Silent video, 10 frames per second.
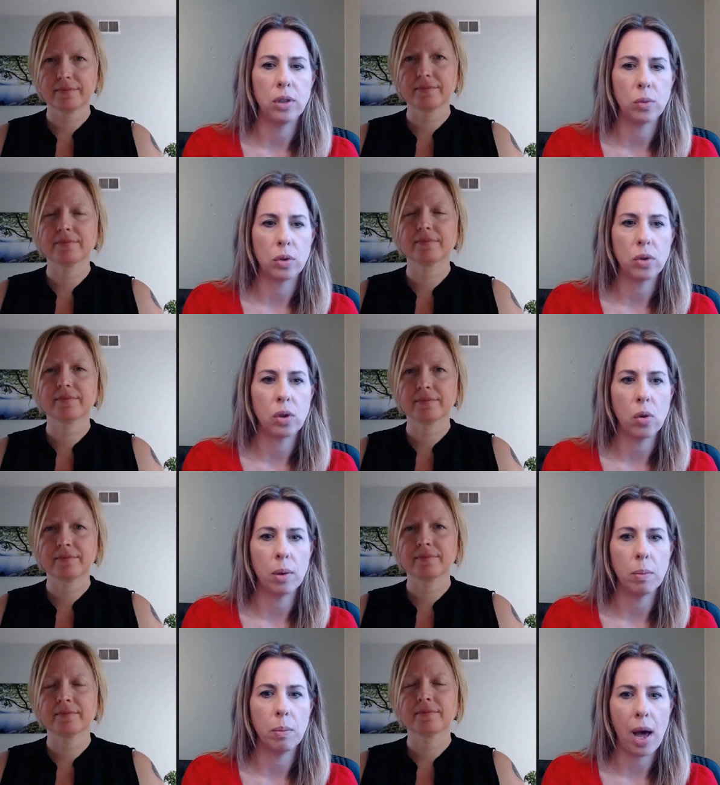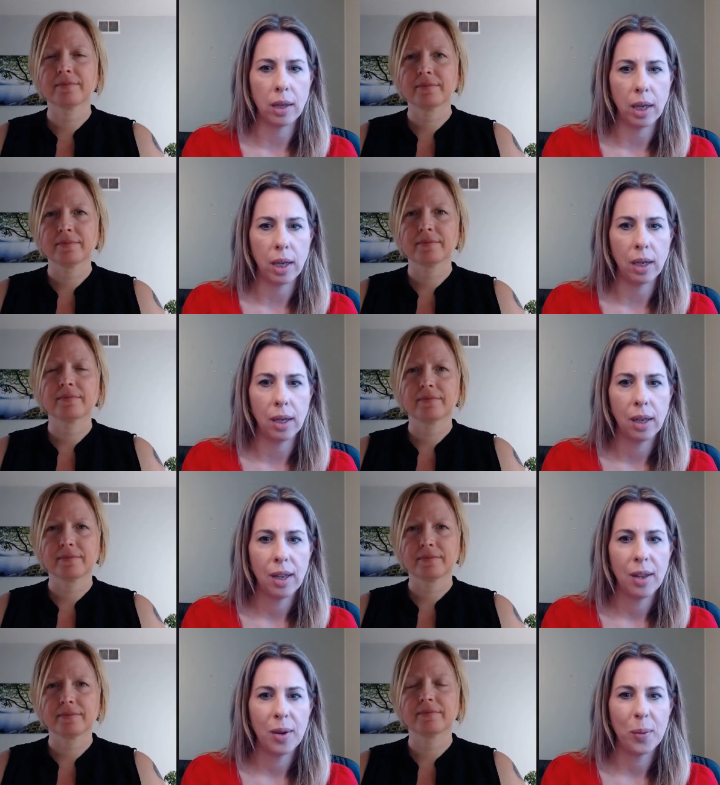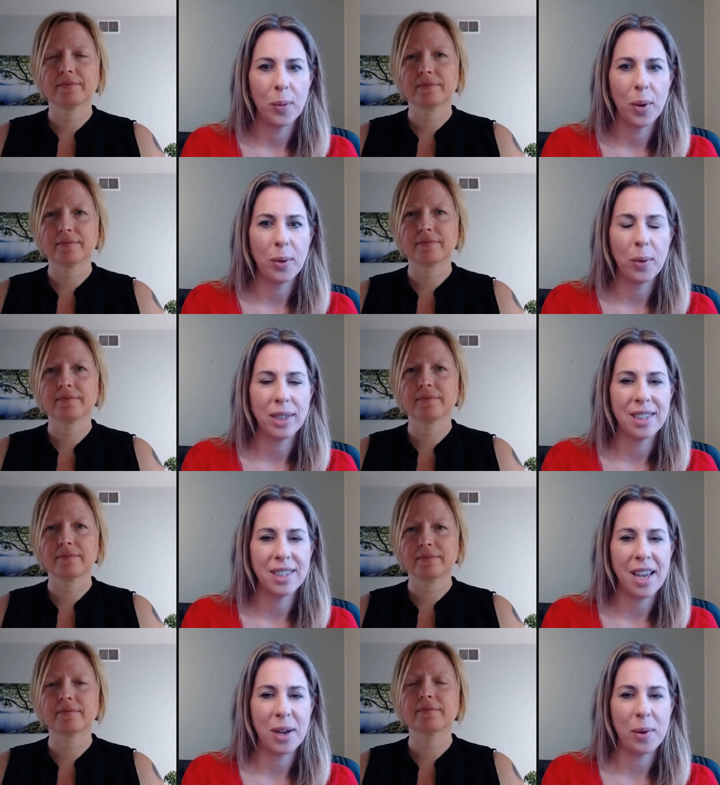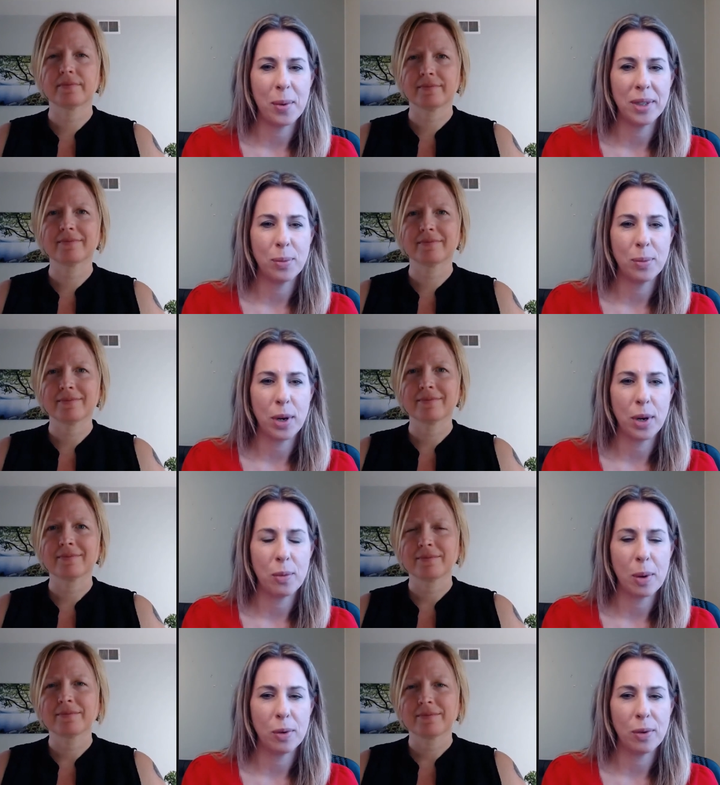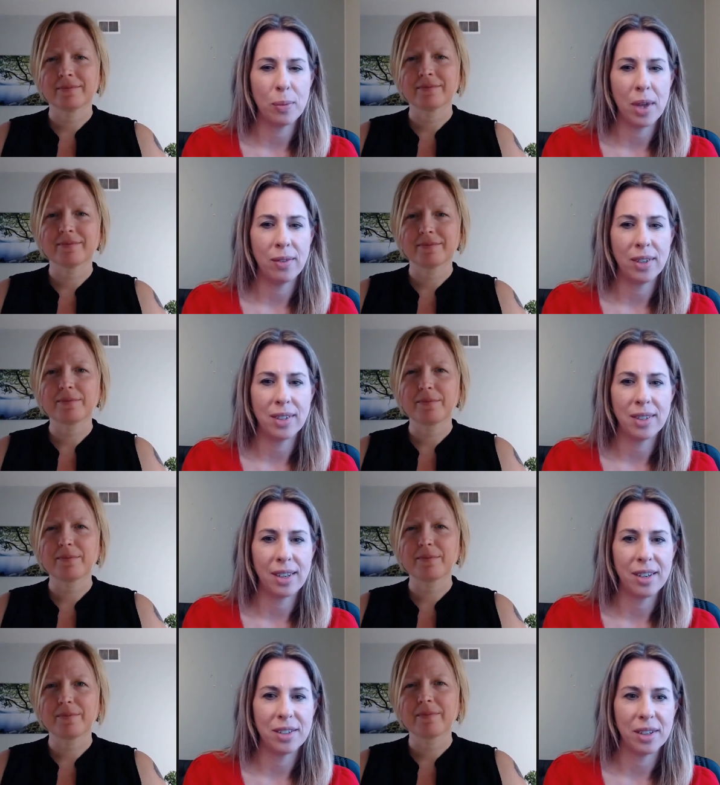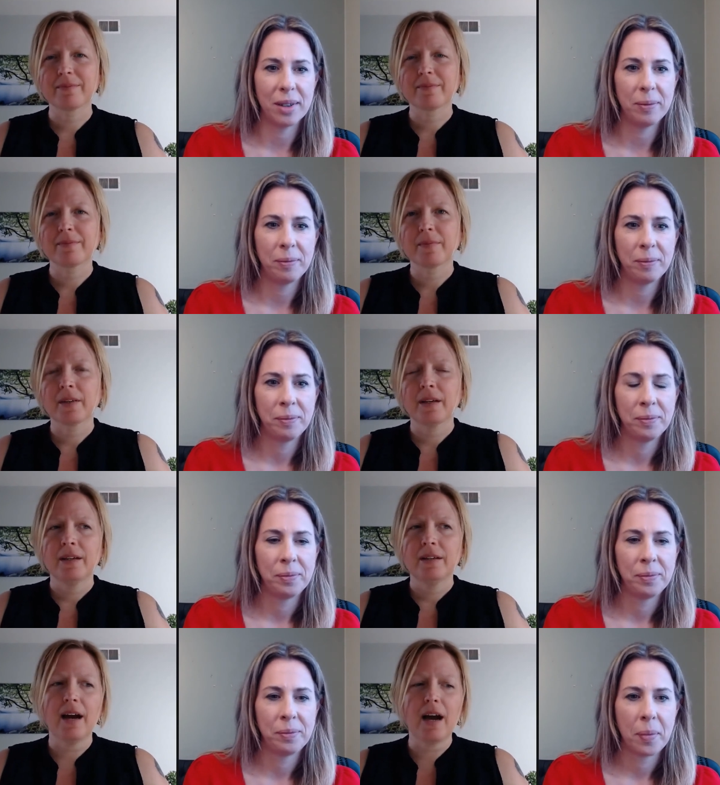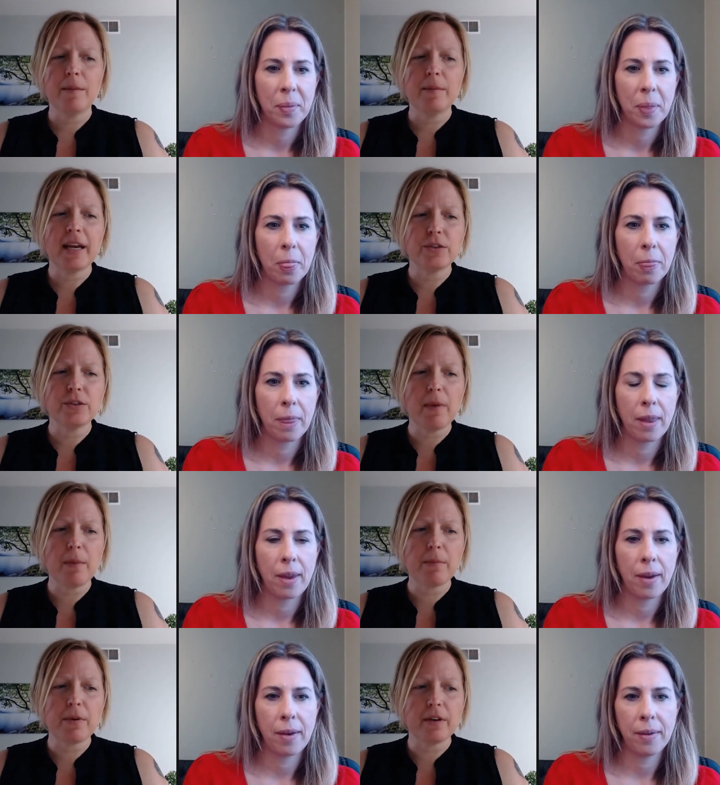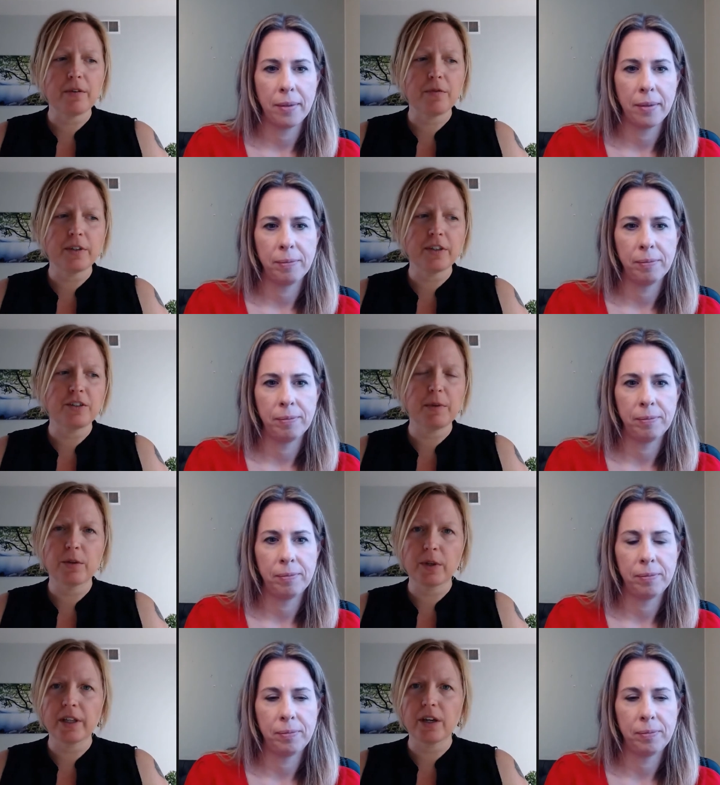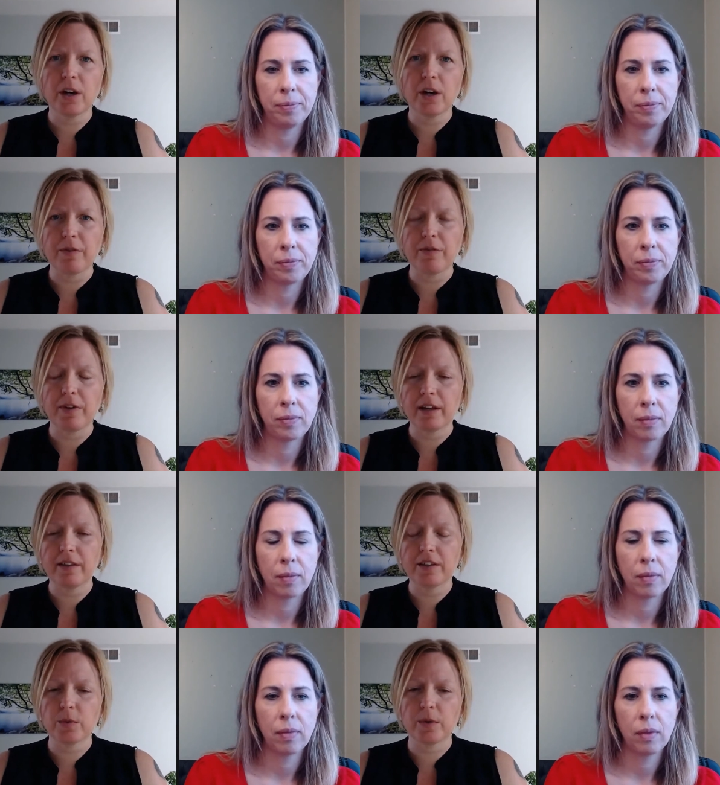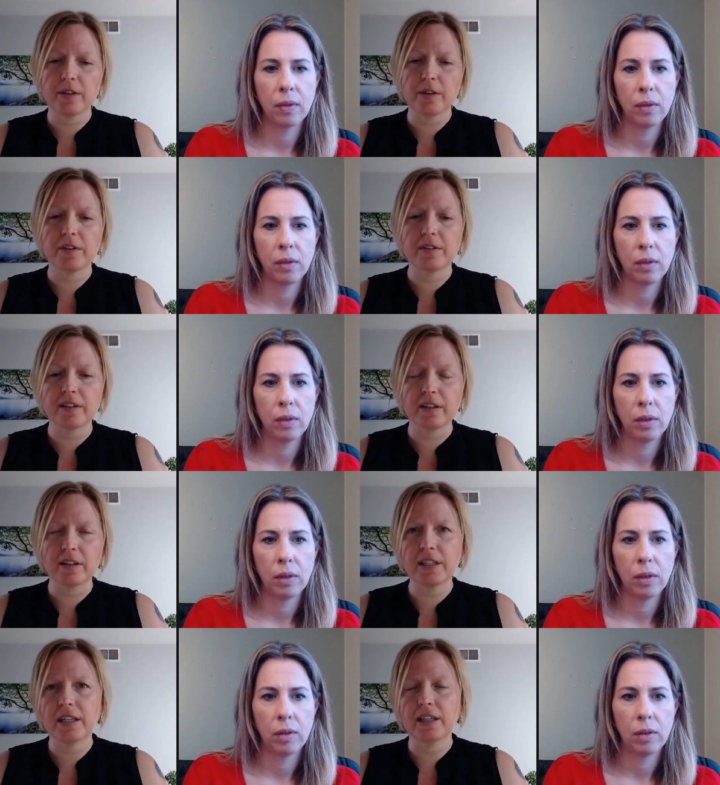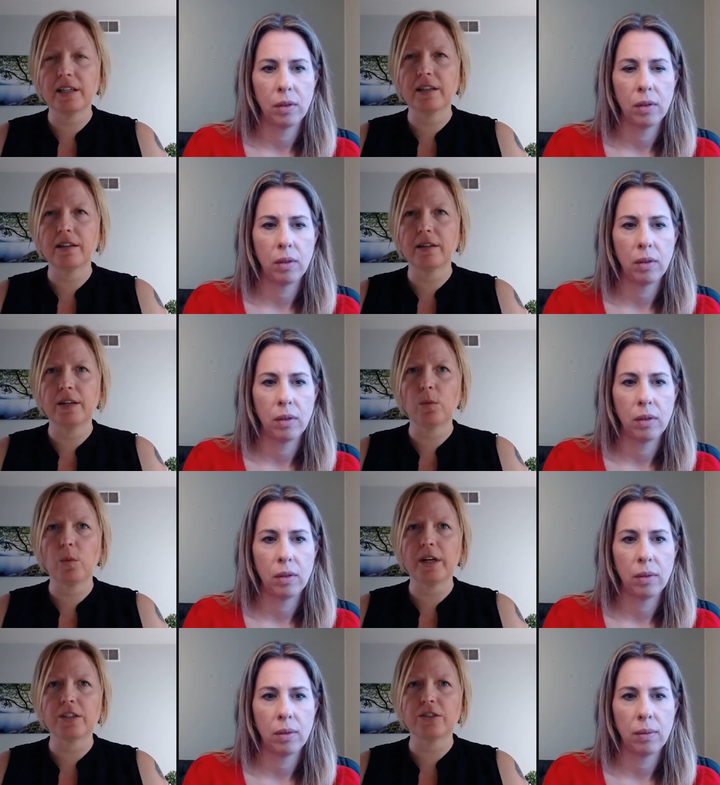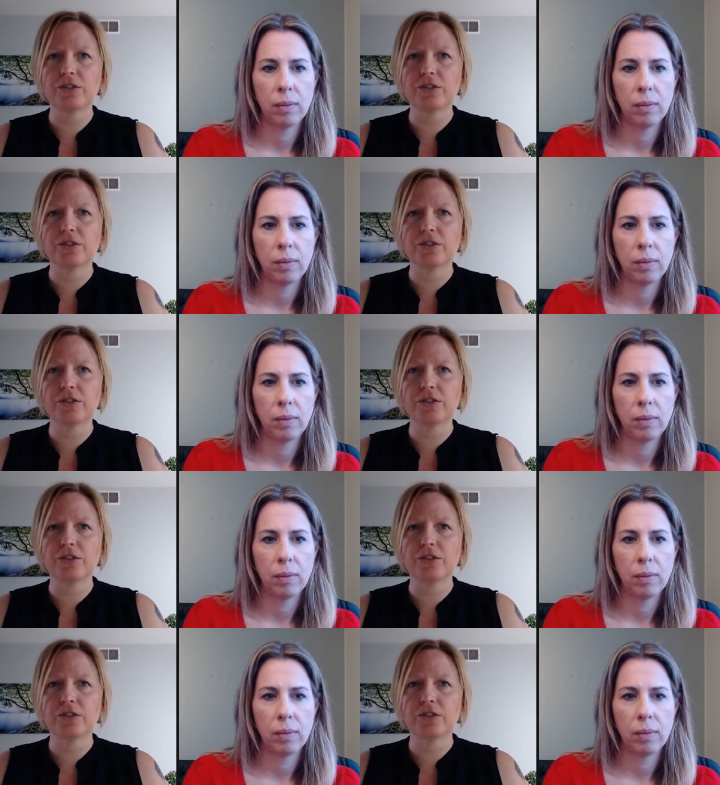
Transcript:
Speaker 1: were so compelling. What what's the takeaway? What's what do you remember from that investigation?
Speaker 2: Yeah, I mean, I do remember the footage being really horrific. This was a facility in which